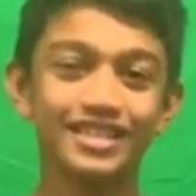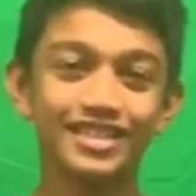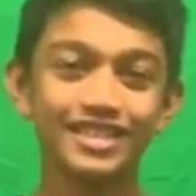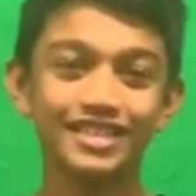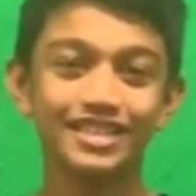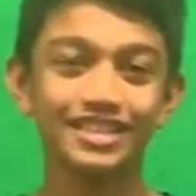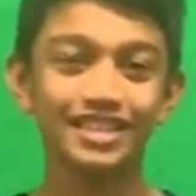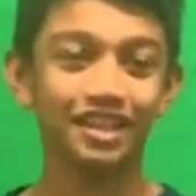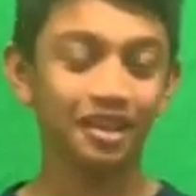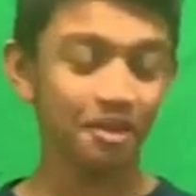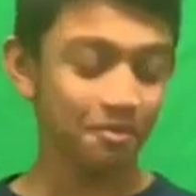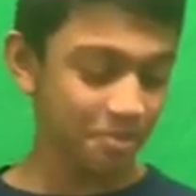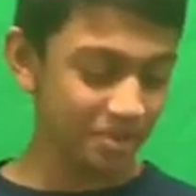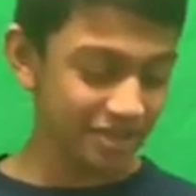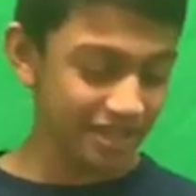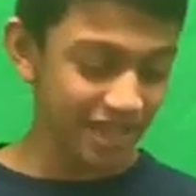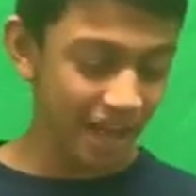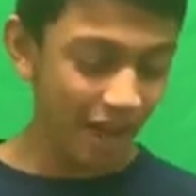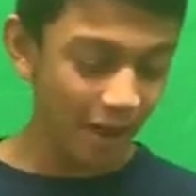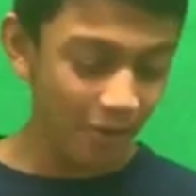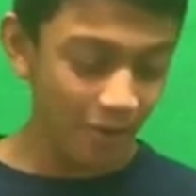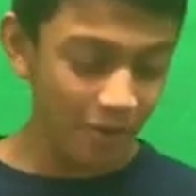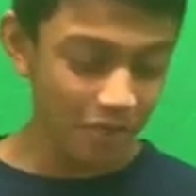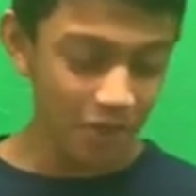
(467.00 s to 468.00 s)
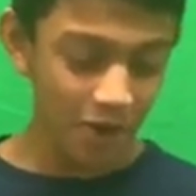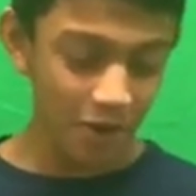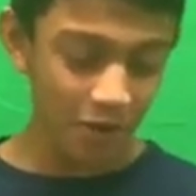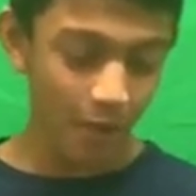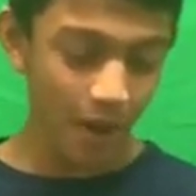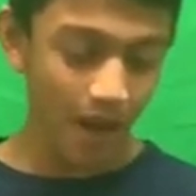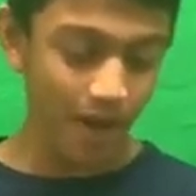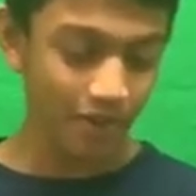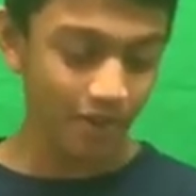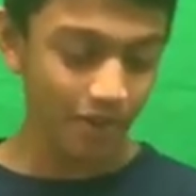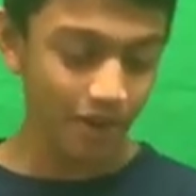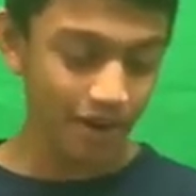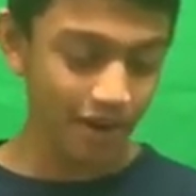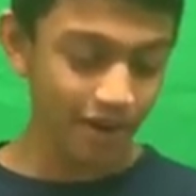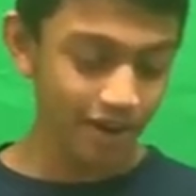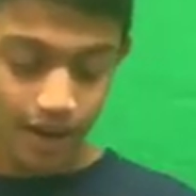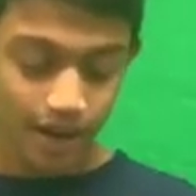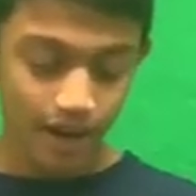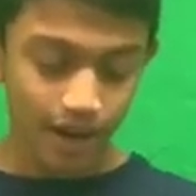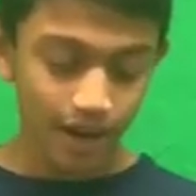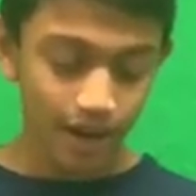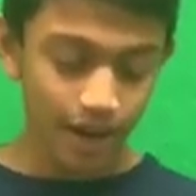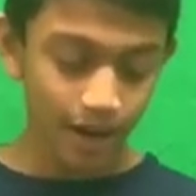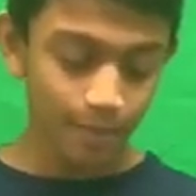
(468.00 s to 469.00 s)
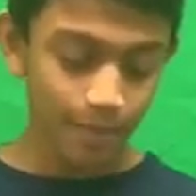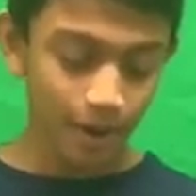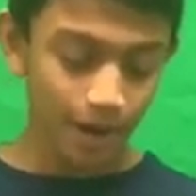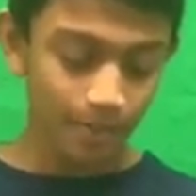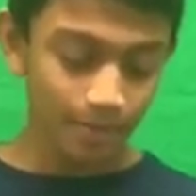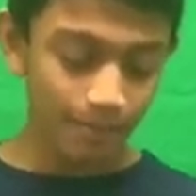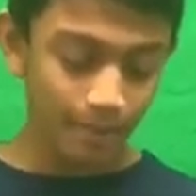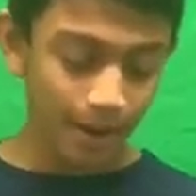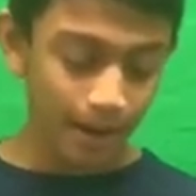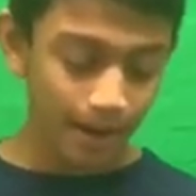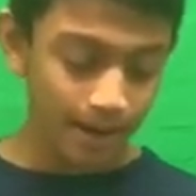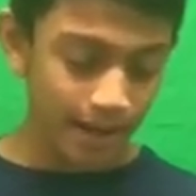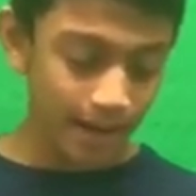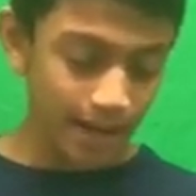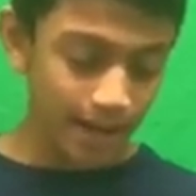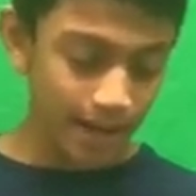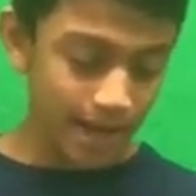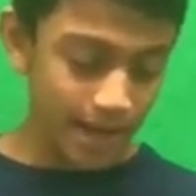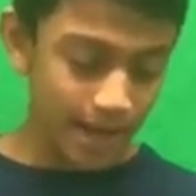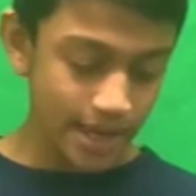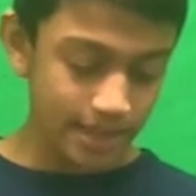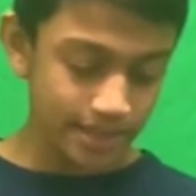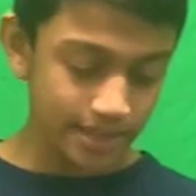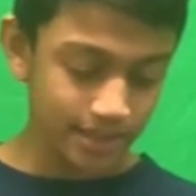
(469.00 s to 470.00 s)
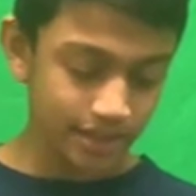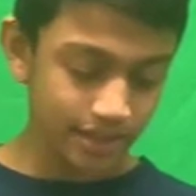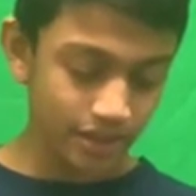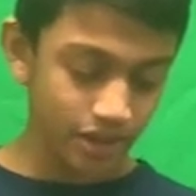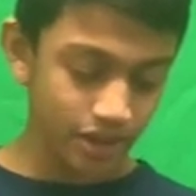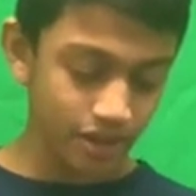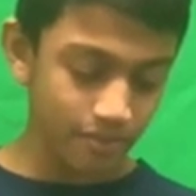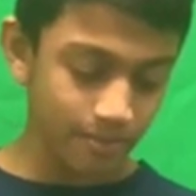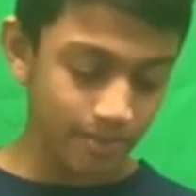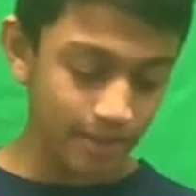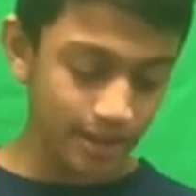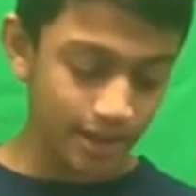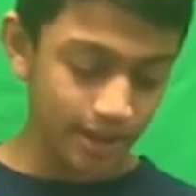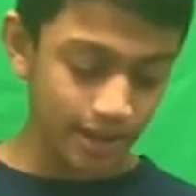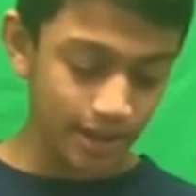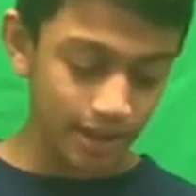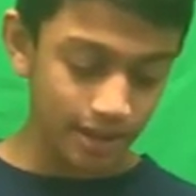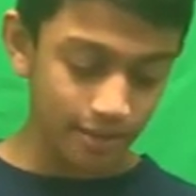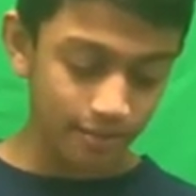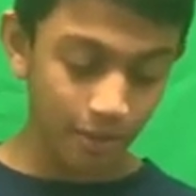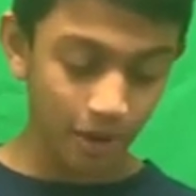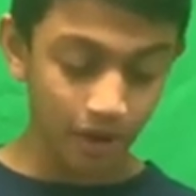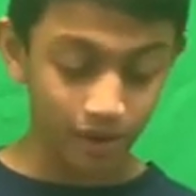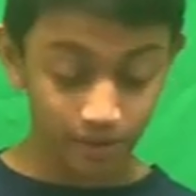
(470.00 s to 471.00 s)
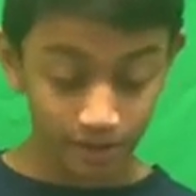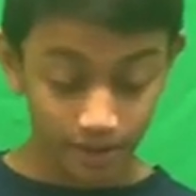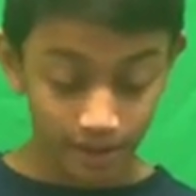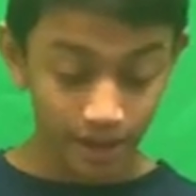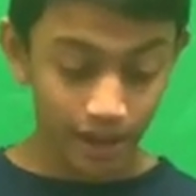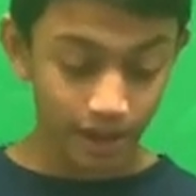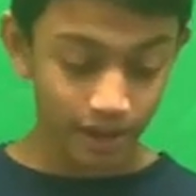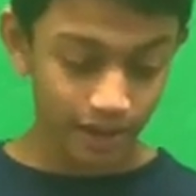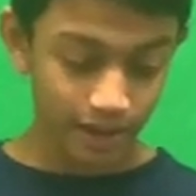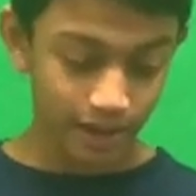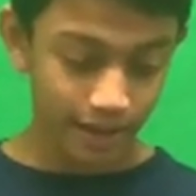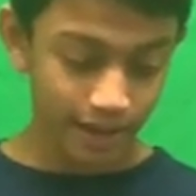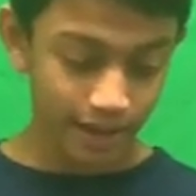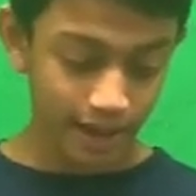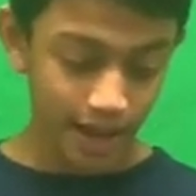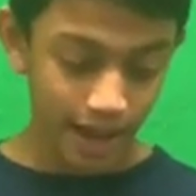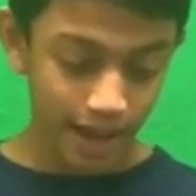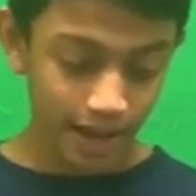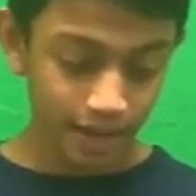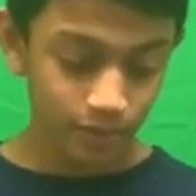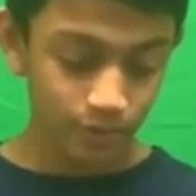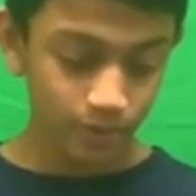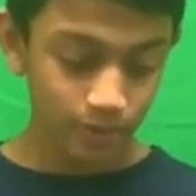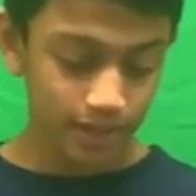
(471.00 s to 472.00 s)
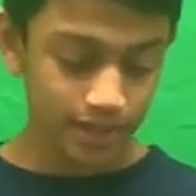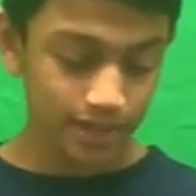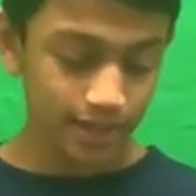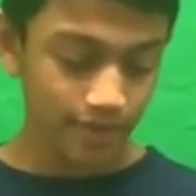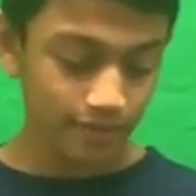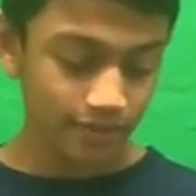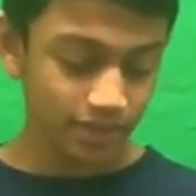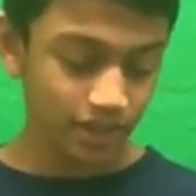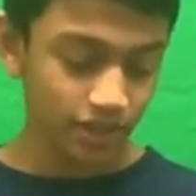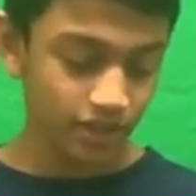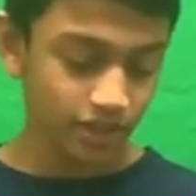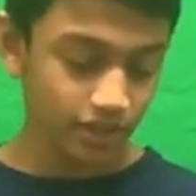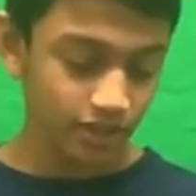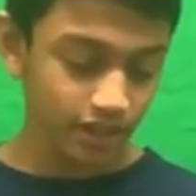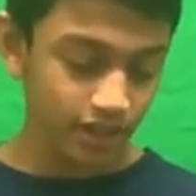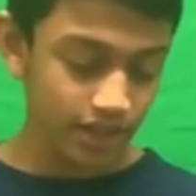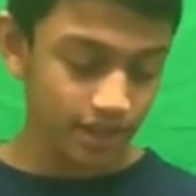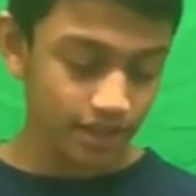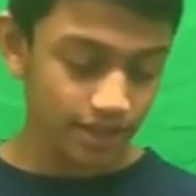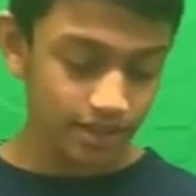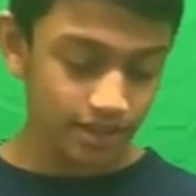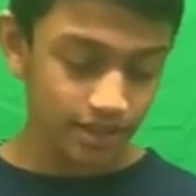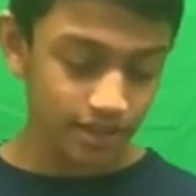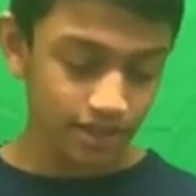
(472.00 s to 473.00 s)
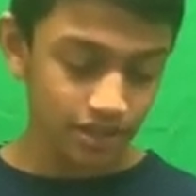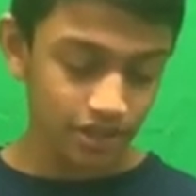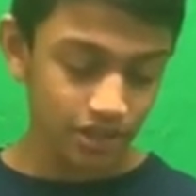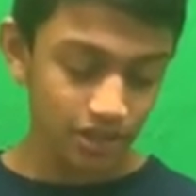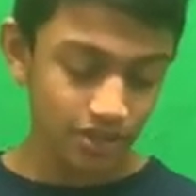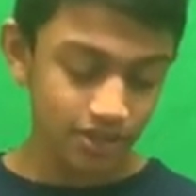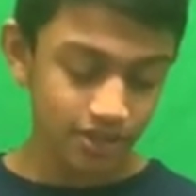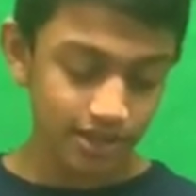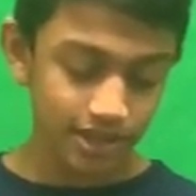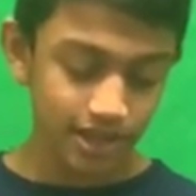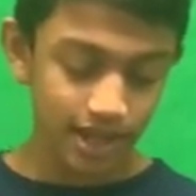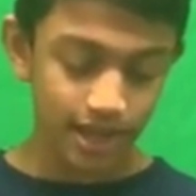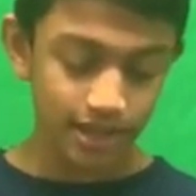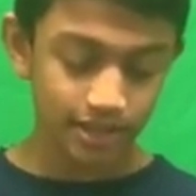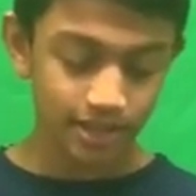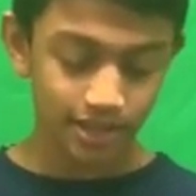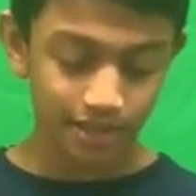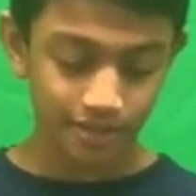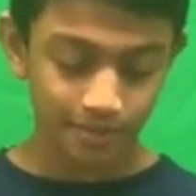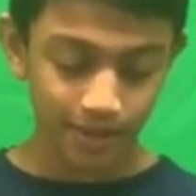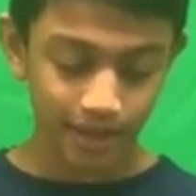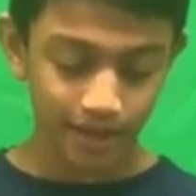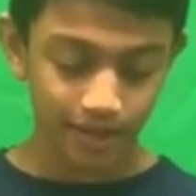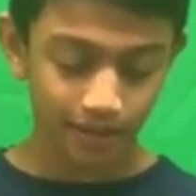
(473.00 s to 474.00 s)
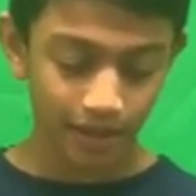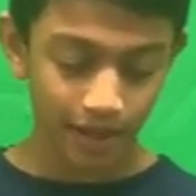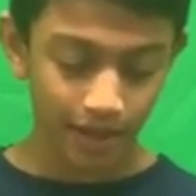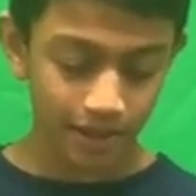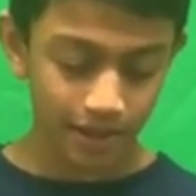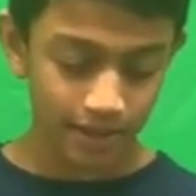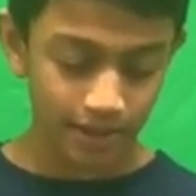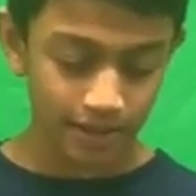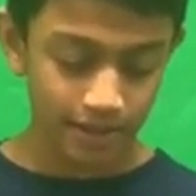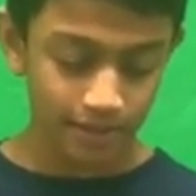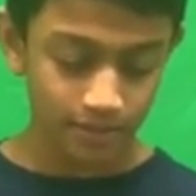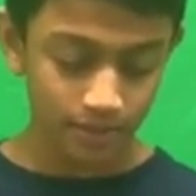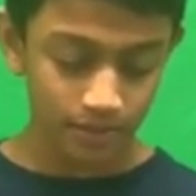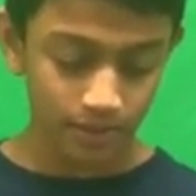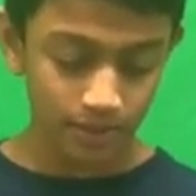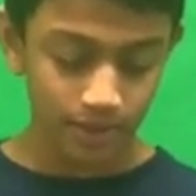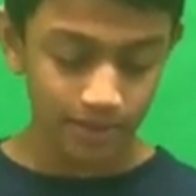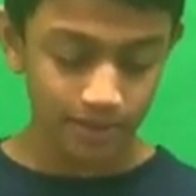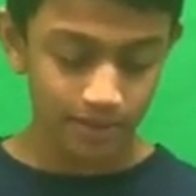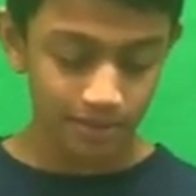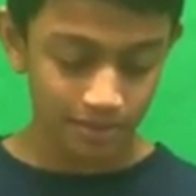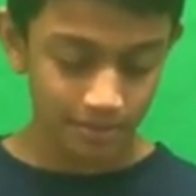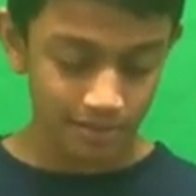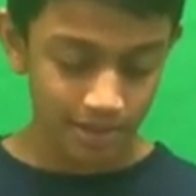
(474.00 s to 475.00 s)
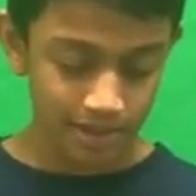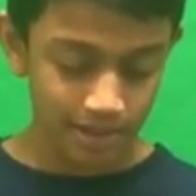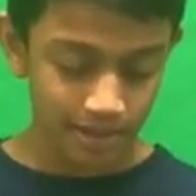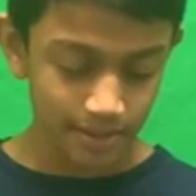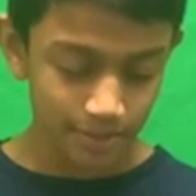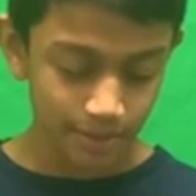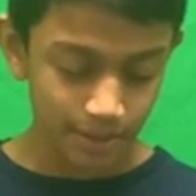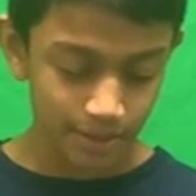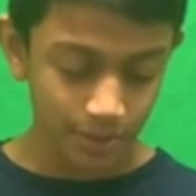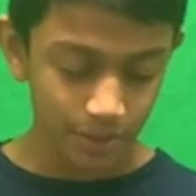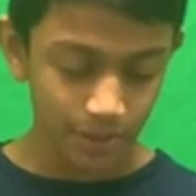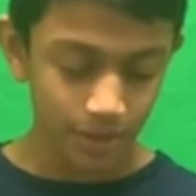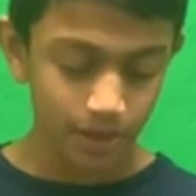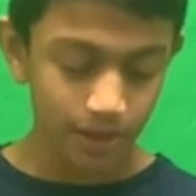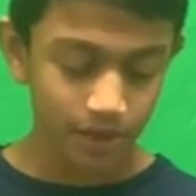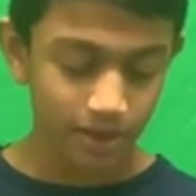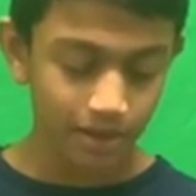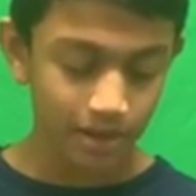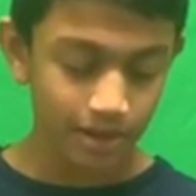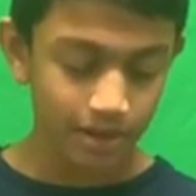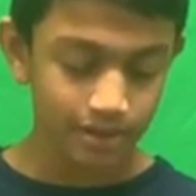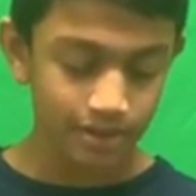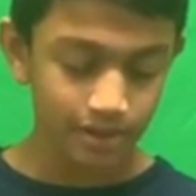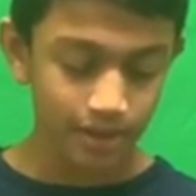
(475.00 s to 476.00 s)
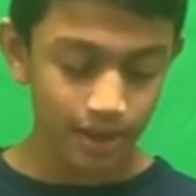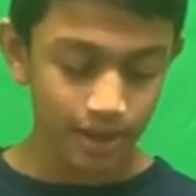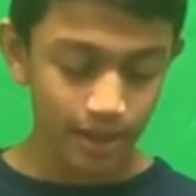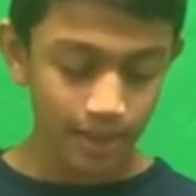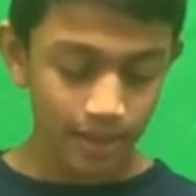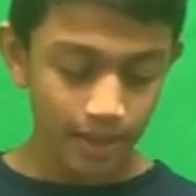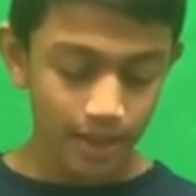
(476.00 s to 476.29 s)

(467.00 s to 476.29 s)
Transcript: this is Dylan Patel with your weather. Um, on Monday, it's going to be partly cloudy again with 70 degrees. Tuesday, it's going to be cloudy and it's going to be 73 degrees.